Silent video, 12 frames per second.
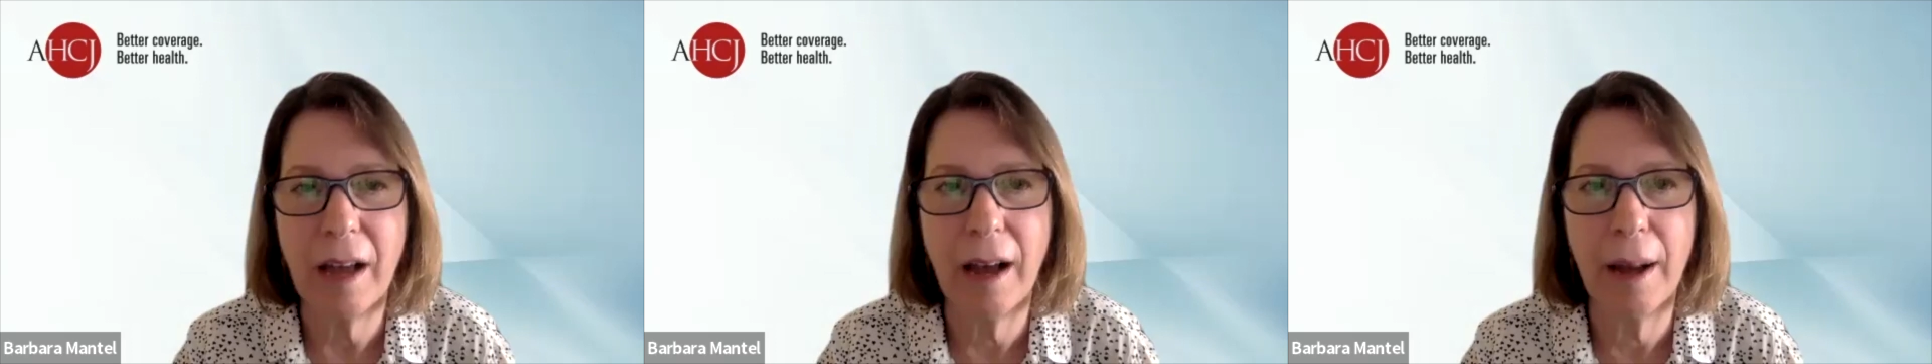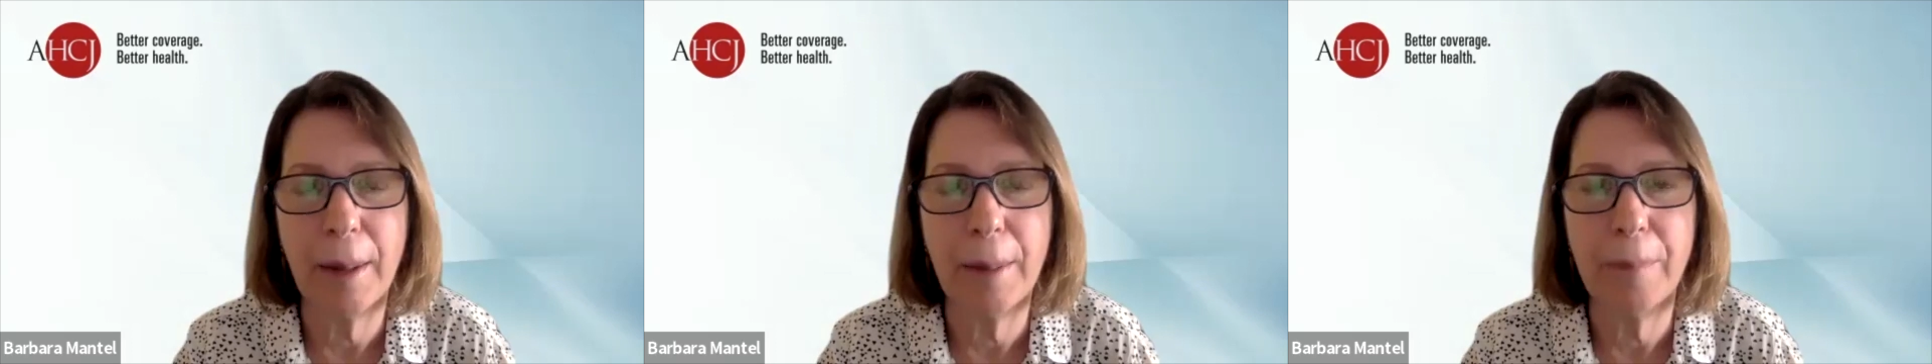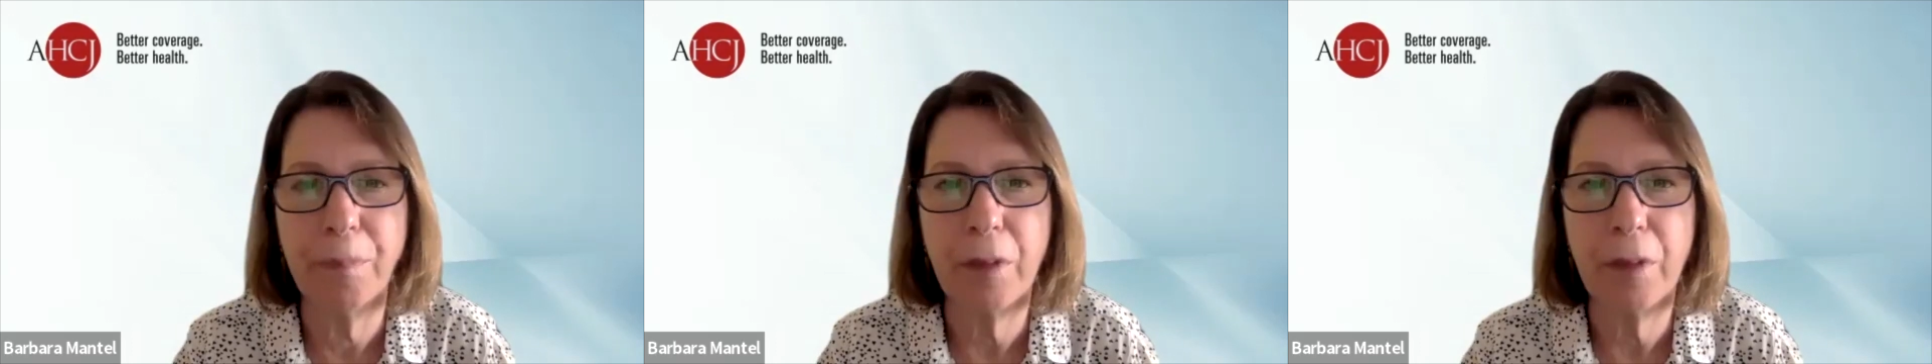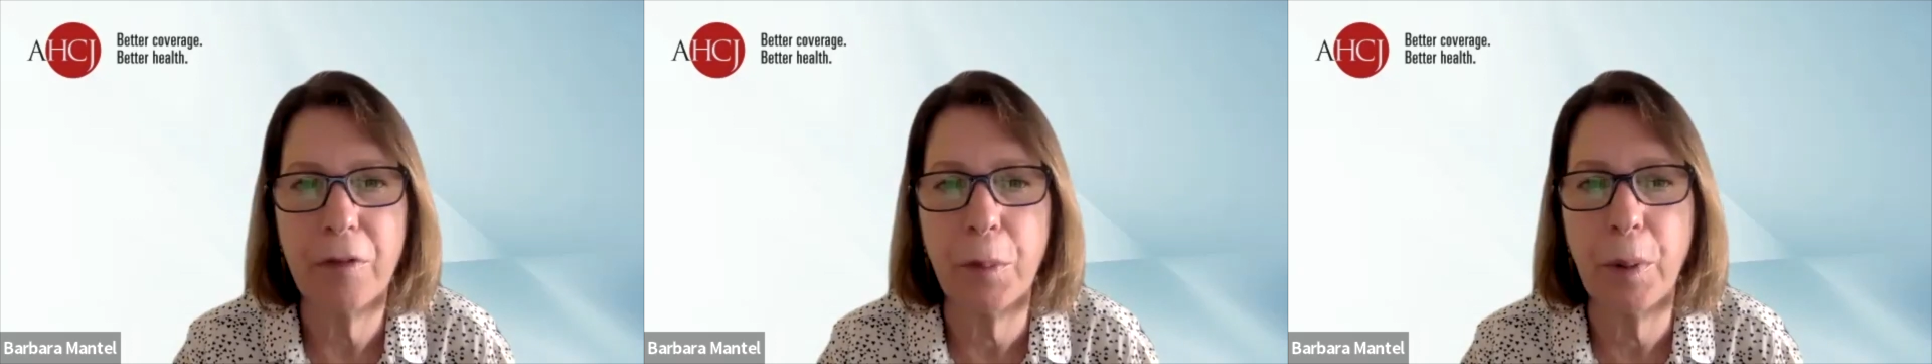
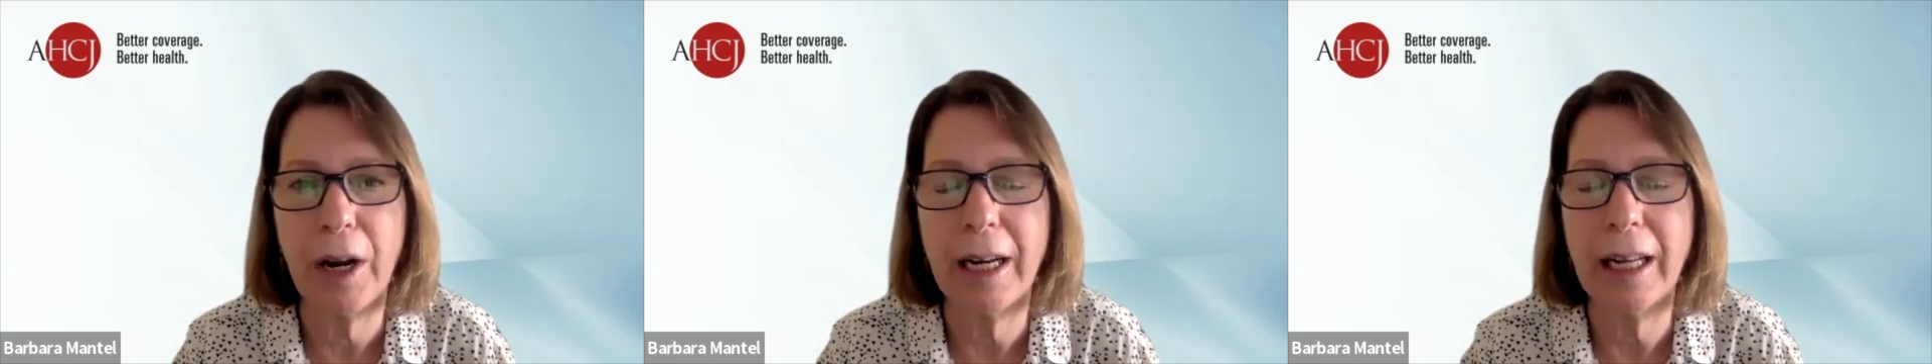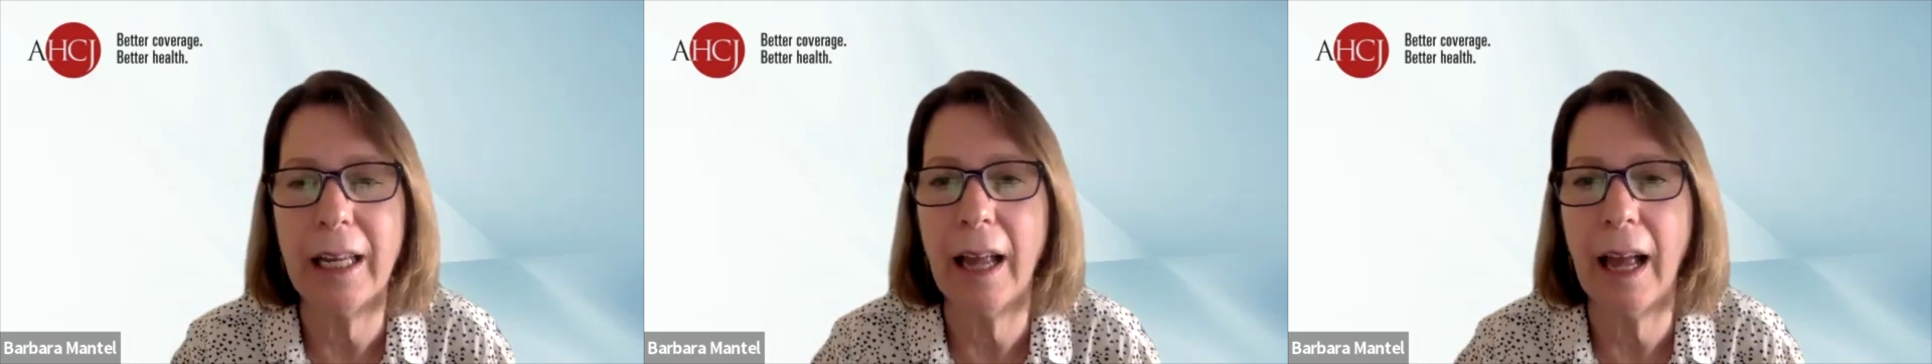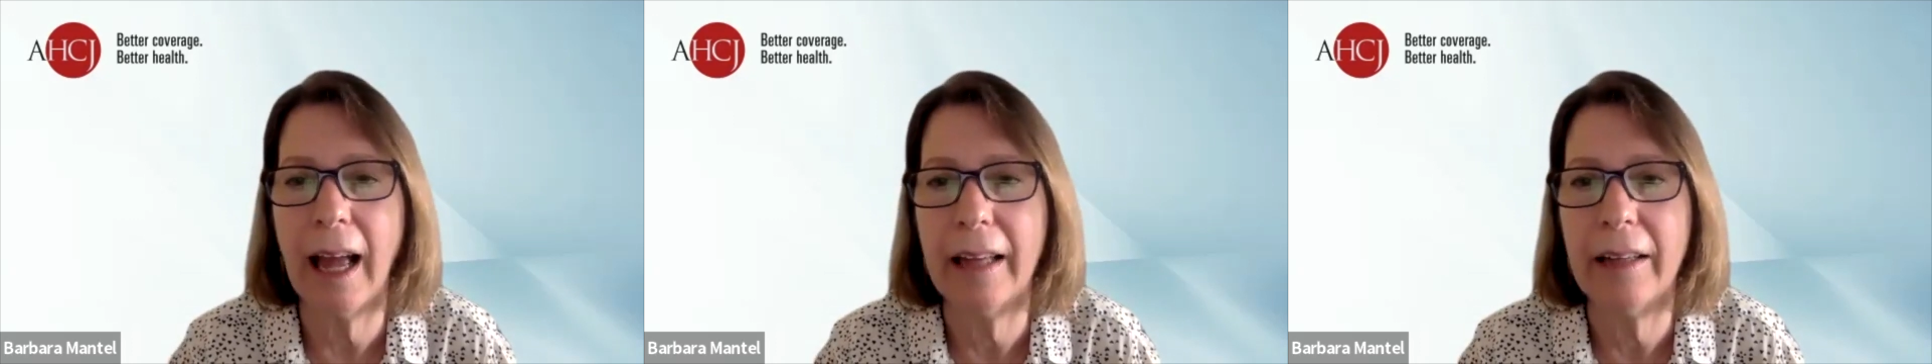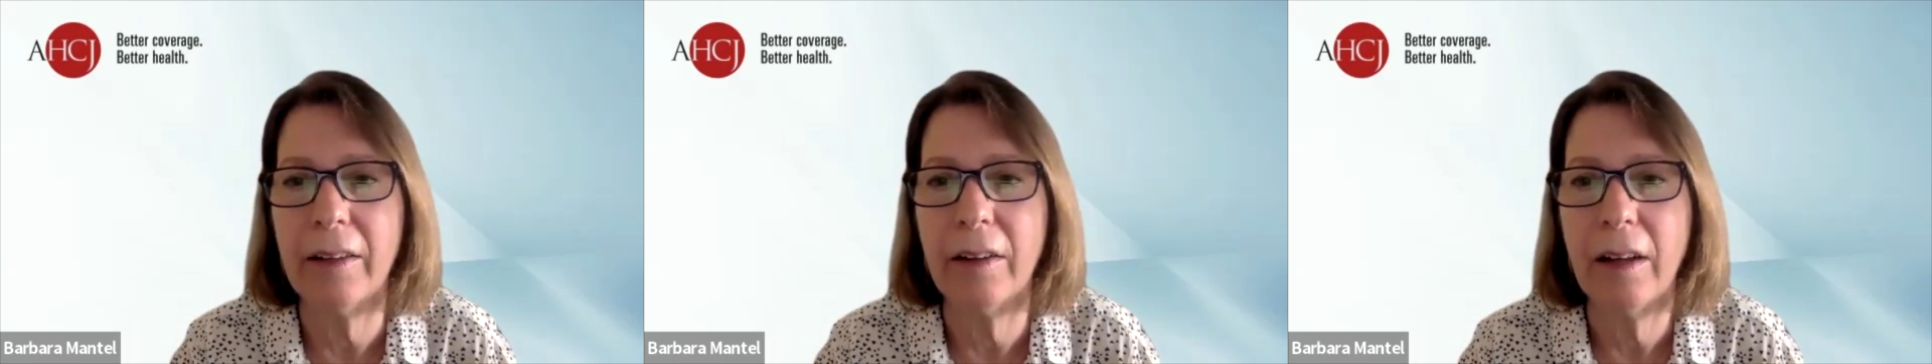for Brady
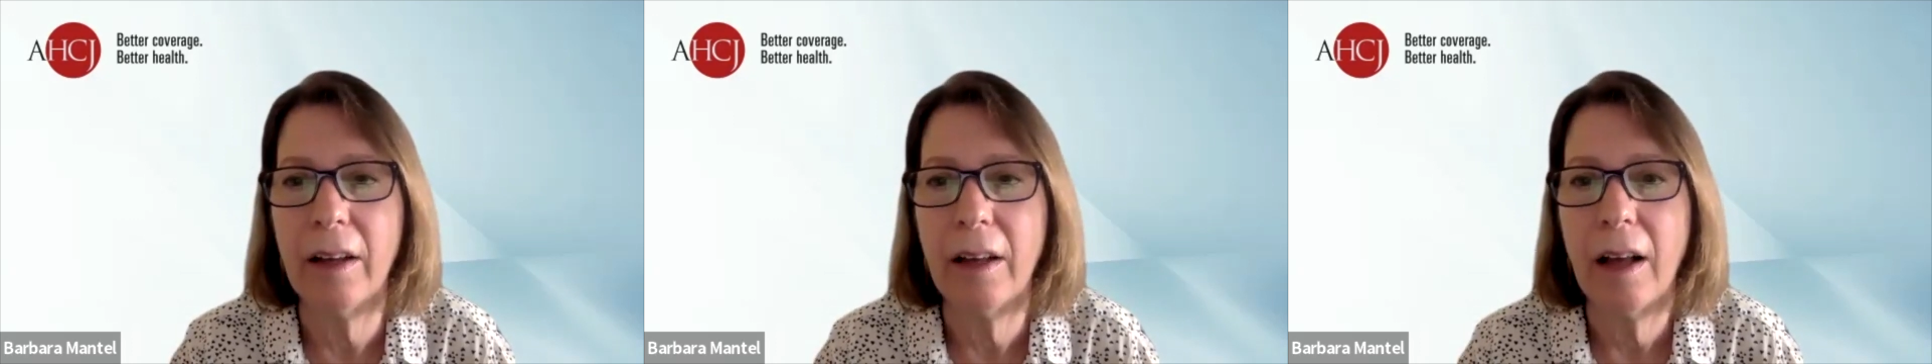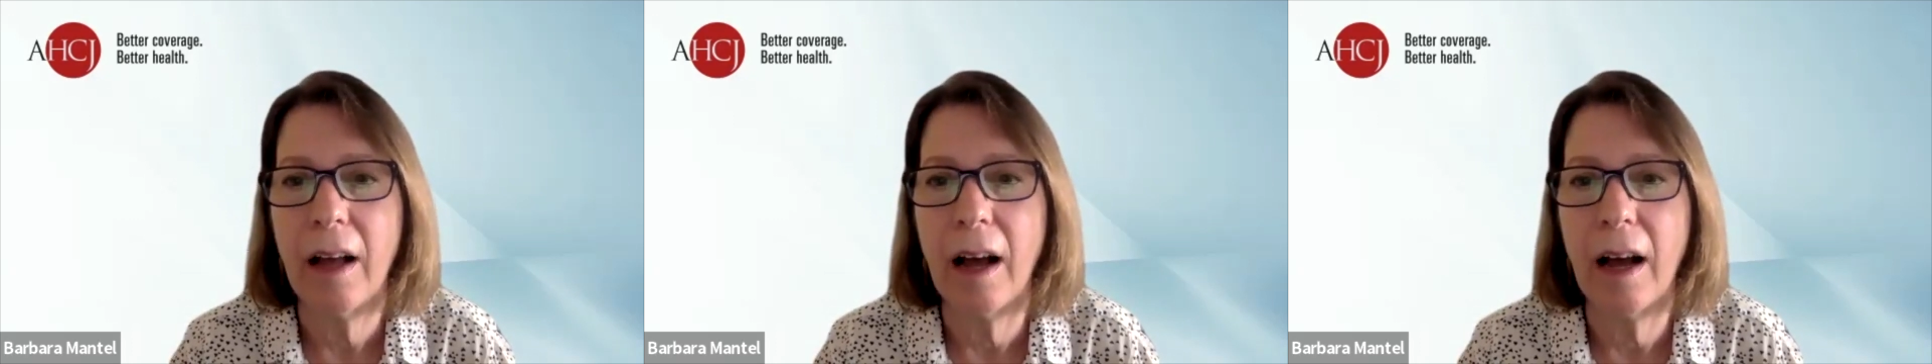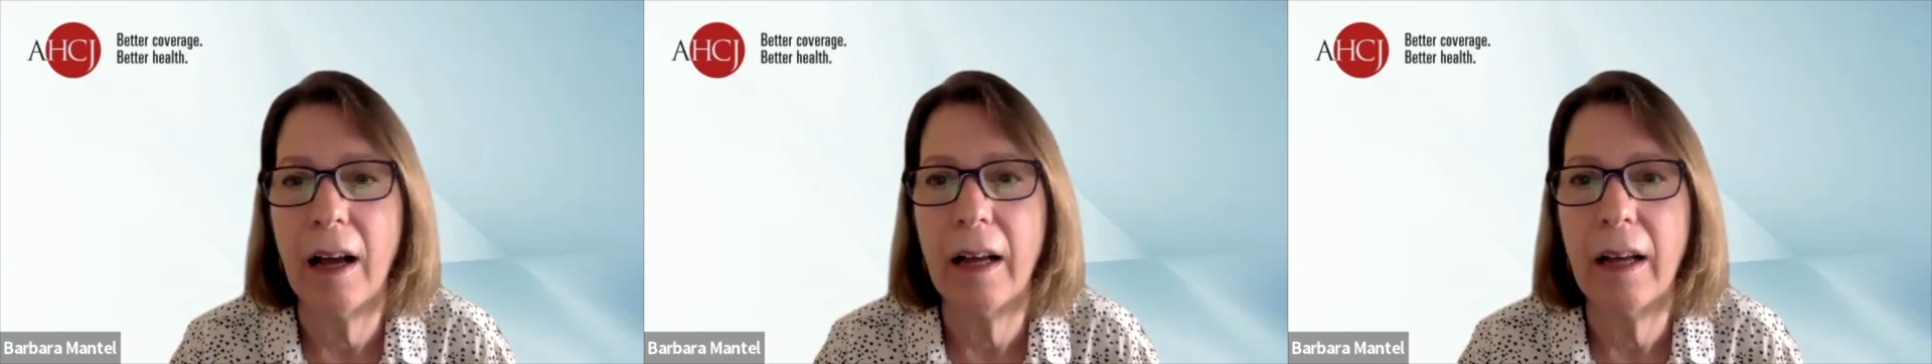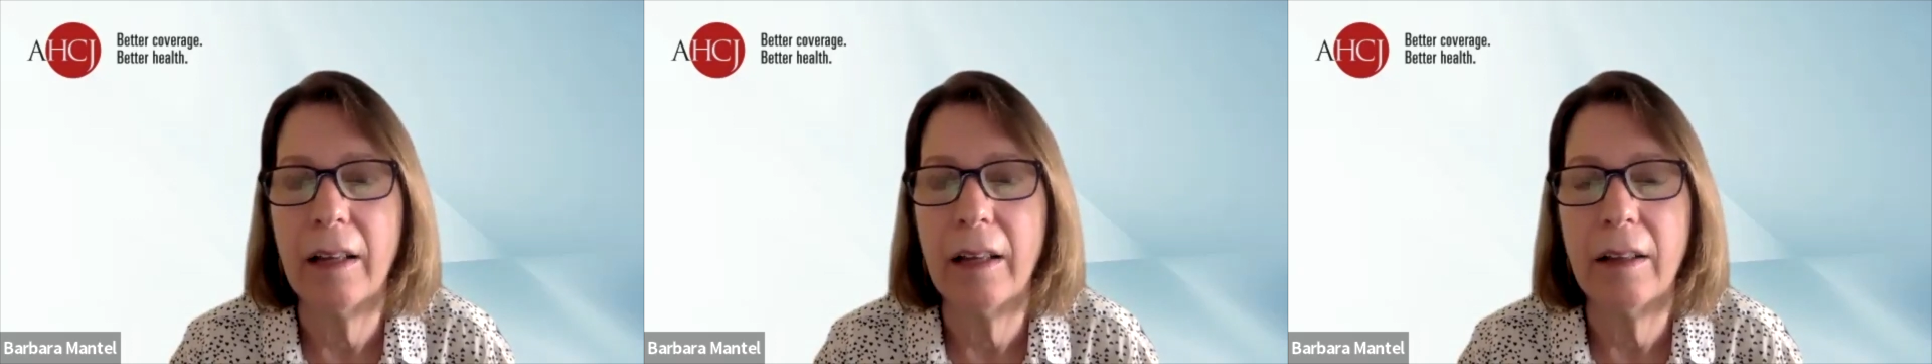and Pam